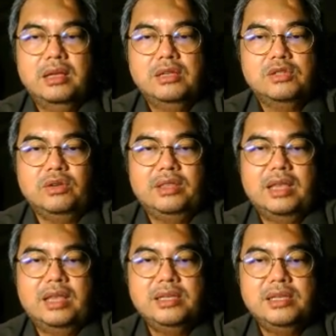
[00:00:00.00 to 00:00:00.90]
So it
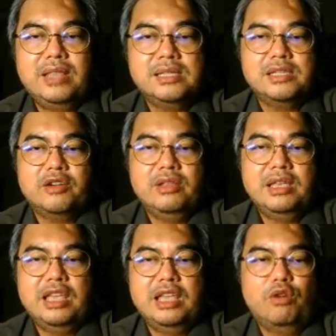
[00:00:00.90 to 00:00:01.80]
doesn't necessarily
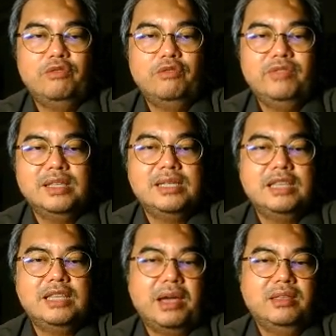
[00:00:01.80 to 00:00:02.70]
involve deceit
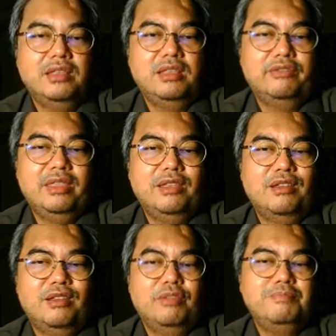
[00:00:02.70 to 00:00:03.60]
by the defendant
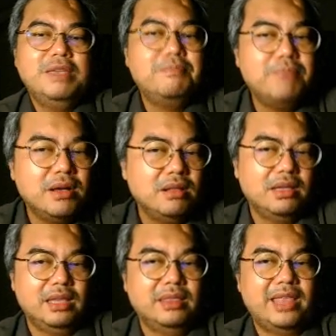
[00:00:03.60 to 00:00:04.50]
of the people
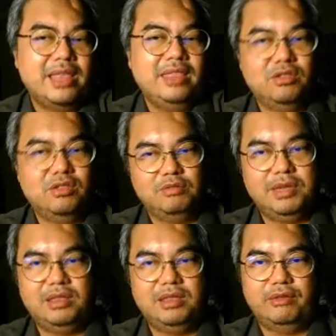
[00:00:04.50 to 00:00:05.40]
intended to be
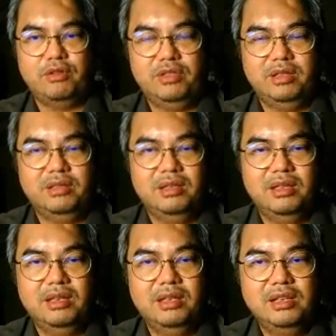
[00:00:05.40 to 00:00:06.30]
defrauded.
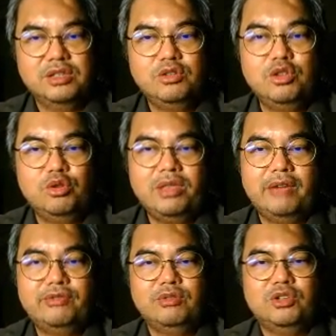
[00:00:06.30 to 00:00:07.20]
So you don't have
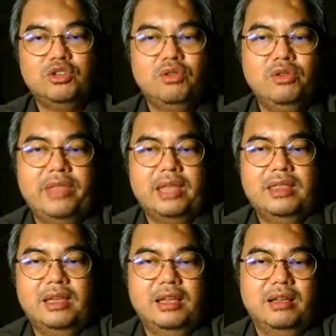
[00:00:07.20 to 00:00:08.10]
to show that
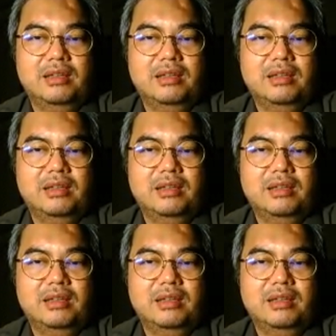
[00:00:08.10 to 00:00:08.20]
the